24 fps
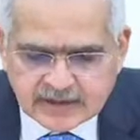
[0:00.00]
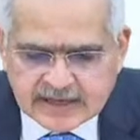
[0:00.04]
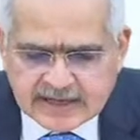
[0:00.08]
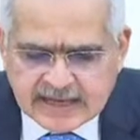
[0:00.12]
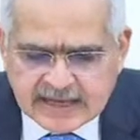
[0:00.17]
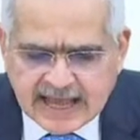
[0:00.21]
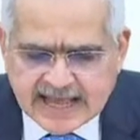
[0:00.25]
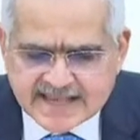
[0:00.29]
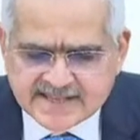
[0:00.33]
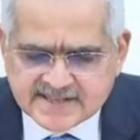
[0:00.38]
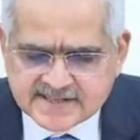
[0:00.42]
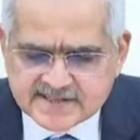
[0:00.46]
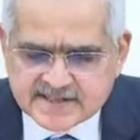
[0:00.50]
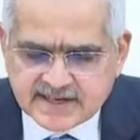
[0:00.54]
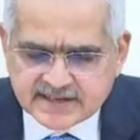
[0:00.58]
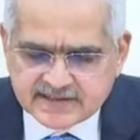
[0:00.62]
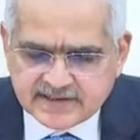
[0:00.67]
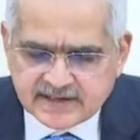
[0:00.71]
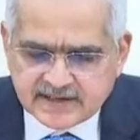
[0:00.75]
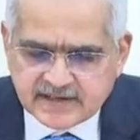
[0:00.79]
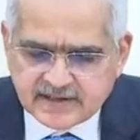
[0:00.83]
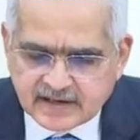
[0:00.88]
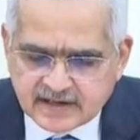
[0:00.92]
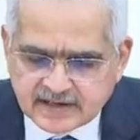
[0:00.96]
As
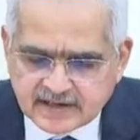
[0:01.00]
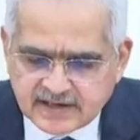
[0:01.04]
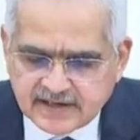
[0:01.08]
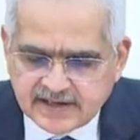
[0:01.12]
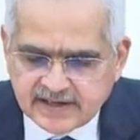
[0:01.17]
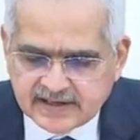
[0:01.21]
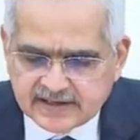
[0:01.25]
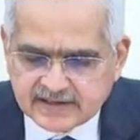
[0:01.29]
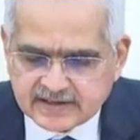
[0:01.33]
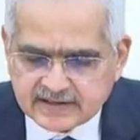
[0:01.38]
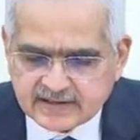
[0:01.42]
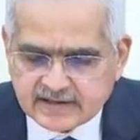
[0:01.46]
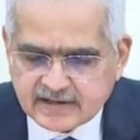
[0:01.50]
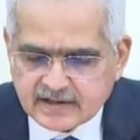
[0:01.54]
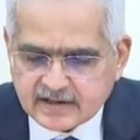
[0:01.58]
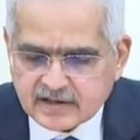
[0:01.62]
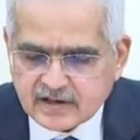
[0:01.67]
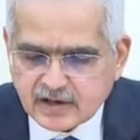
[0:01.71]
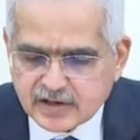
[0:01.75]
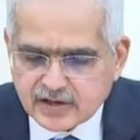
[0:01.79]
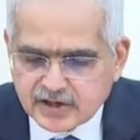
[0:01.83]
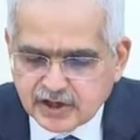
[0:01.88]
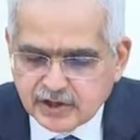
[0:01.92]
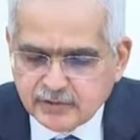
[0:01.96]
stated earlier,
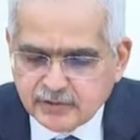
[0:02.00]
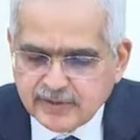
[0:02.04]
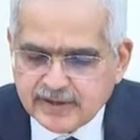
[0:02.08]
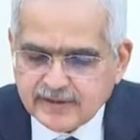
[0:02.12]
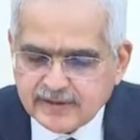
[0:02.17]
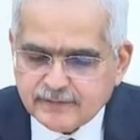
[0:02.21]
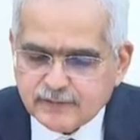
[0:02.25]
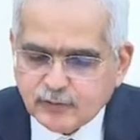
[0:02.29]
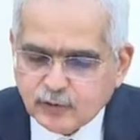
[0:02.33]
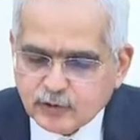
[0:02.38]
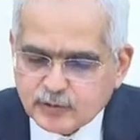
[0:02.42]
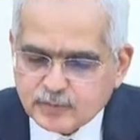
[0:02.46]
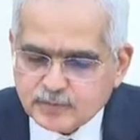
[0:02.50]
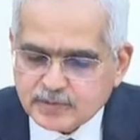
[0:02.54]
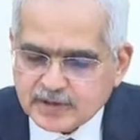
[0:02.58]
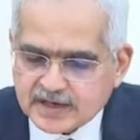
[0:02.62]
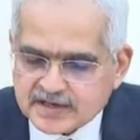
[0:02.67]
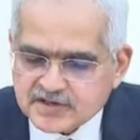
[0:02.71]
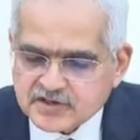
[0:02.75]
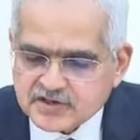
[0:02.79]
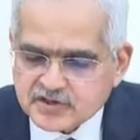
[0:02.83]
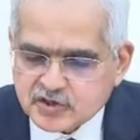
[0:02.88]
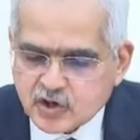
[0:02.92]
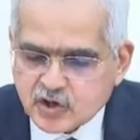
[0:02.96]
continuing food price
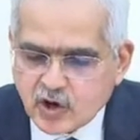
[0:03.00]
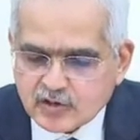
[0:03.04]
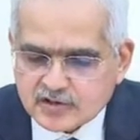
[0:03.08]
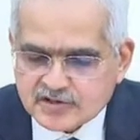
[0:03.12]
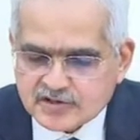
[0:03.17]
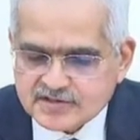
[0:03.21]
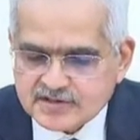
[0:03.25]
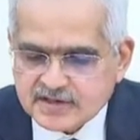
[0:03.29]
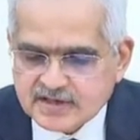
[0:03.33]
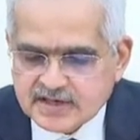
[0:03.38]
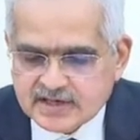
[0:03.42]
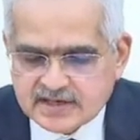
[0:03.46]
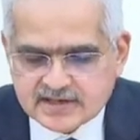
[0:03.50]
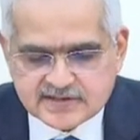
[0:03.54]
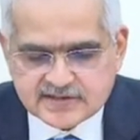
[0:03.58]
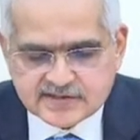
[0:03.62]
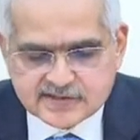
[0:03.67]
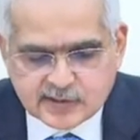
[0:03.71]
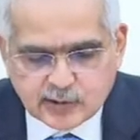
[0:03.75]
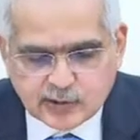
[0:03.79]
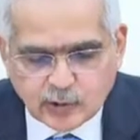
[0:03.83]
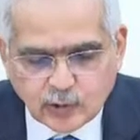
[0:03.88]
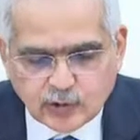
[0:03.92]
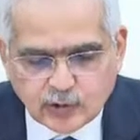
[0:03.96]
shocks
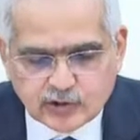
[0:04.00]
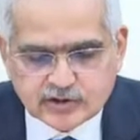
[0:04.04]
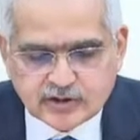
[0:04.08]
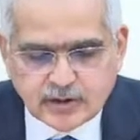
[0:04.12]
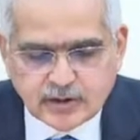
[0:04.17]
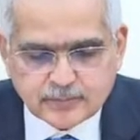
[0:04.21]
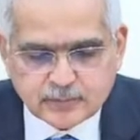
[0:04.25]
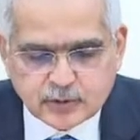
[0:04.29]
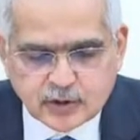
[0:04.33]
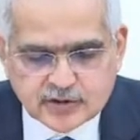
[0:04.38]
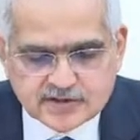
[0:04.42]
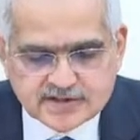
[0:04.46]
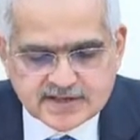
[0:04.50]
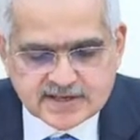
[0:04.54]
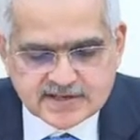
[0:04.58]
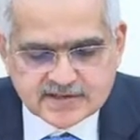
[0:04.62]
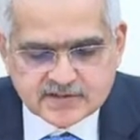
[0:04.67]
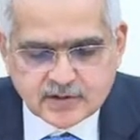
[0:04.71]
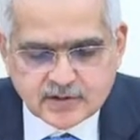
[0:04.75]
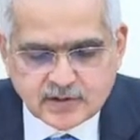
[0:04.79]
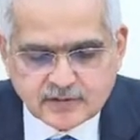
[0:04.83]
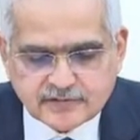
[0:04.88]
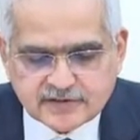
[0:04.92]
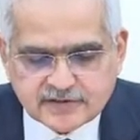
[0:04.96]
slowed the process
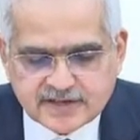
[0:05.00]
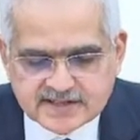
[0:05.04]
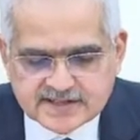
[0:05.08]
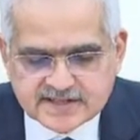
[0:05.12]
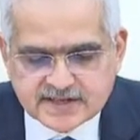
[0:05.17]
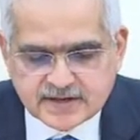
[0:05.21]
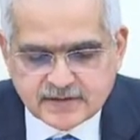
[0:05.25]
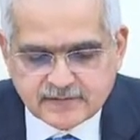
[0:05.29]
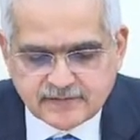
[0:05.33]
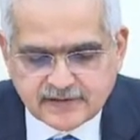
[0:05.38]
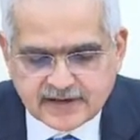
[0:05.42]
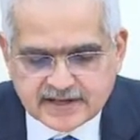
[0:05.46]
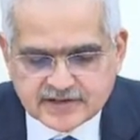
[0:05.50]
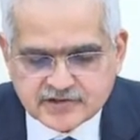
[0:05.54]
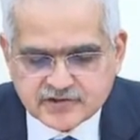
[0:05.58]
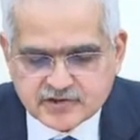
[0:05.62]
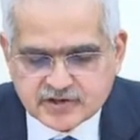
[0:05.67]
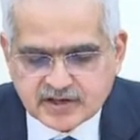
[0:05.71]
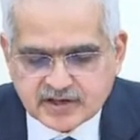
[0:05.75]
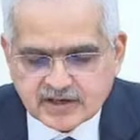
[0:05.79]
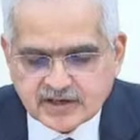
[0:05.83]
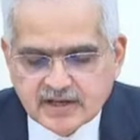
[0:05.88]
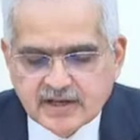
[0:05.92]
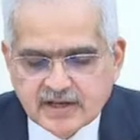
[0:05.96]
of
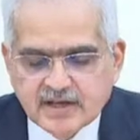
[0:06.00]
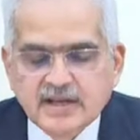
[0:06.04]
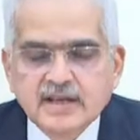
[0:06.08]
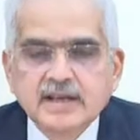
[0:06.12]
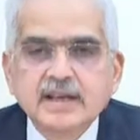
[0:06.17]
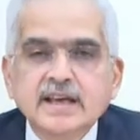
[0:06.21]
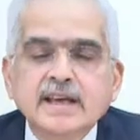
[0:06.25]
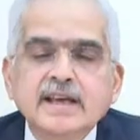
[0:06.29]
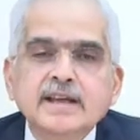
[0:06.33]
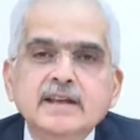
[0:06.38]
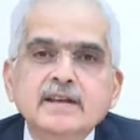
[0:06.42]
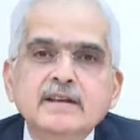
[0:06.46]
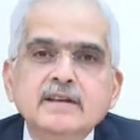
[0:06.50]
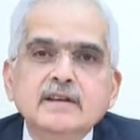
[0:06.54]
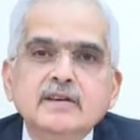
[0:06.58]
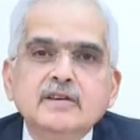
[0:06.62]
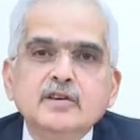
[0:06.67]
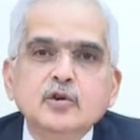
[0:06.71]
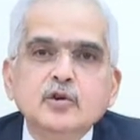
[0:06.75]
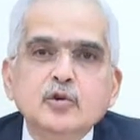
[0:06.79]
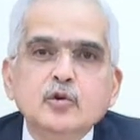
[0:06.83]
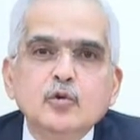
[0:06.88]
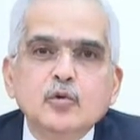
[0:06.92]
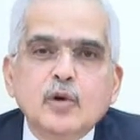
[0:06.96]
disinflation in
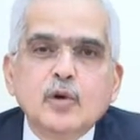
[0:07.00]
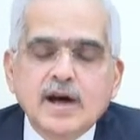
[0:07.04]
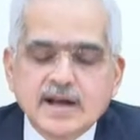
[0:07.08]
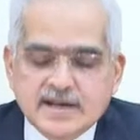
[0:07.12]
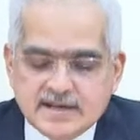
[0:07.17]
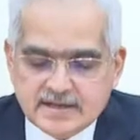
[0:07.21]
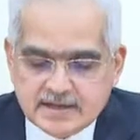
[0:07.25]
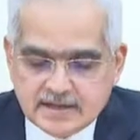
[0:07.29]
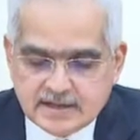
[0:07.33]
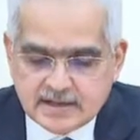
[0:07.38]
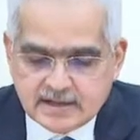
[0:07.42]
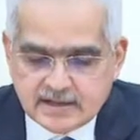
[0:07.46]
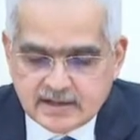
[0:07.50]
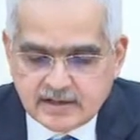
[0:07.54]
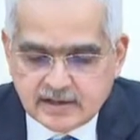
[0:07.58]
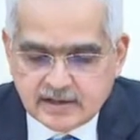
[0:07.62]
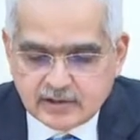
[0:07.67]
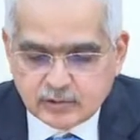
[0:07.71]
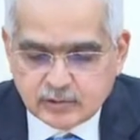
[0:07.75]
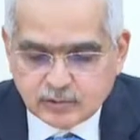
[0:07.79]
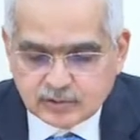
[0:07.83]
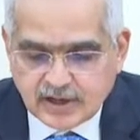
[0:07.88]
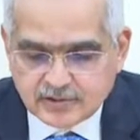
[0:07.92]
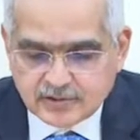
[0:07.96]
Q1
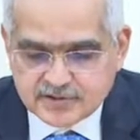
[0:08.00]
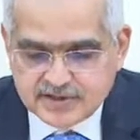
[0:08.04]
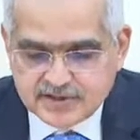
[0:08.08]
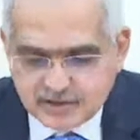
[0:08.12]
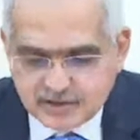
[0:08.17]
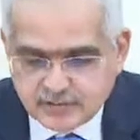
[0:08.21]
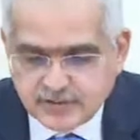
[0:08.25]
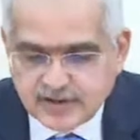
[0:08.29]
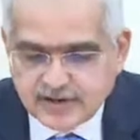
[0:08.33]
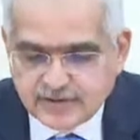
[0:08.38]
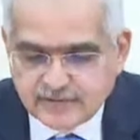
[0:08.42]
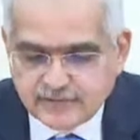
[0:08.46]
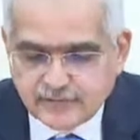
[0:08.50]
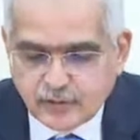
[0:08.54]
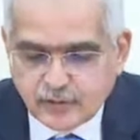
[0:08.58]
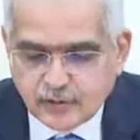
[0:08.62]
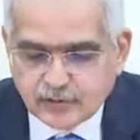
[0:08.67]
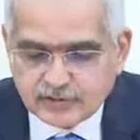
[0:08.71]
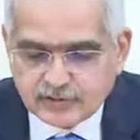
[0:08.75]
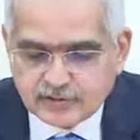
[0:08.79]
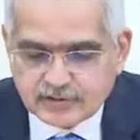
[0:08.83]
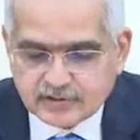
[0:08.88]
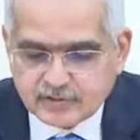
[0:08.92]
2024-25.